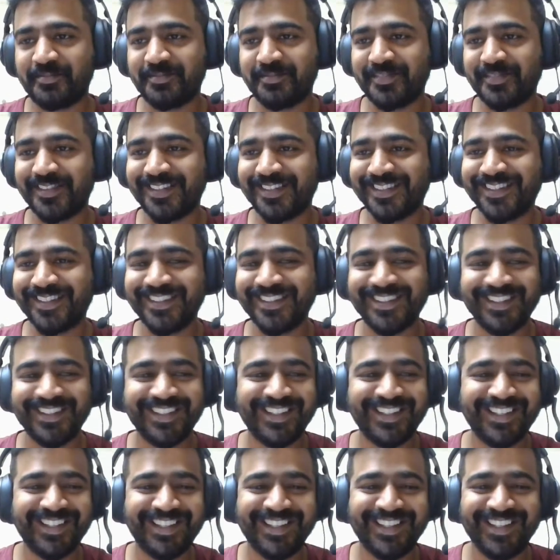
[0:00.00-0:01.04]

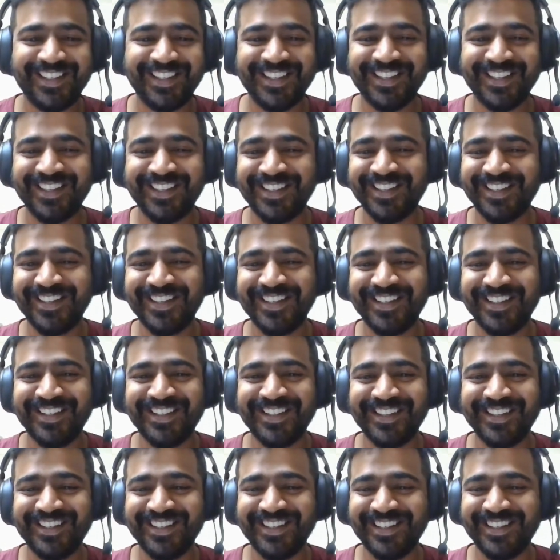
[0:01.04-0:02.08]

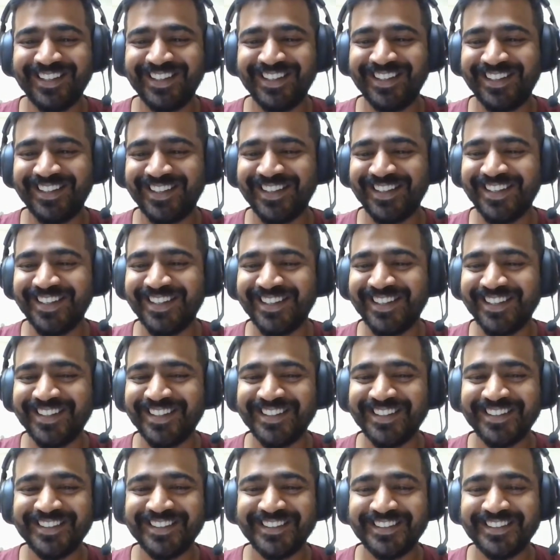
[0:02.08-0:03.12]

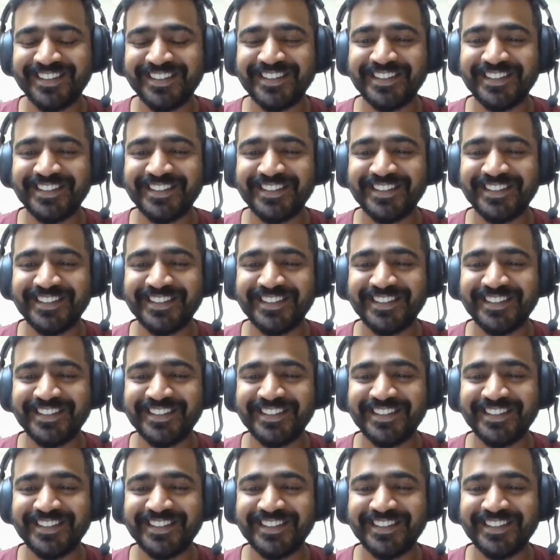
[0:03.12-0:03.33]
(silence)